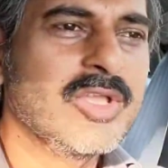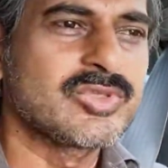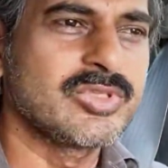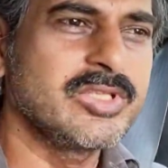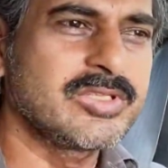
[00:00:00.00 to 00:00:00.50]

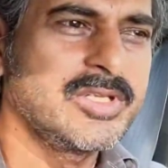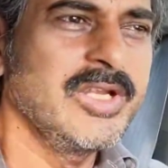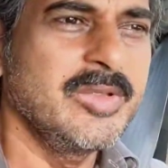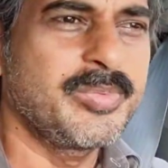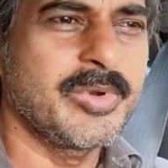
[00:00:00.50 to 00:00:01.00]
So the
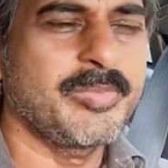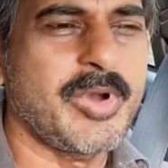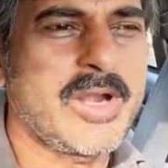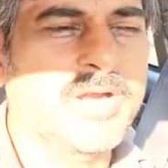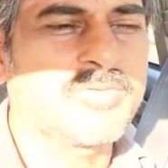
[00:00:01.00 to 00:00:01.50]
3D
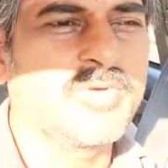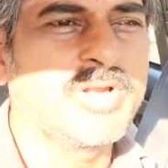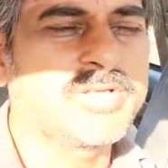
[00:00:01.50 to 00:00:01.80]
product will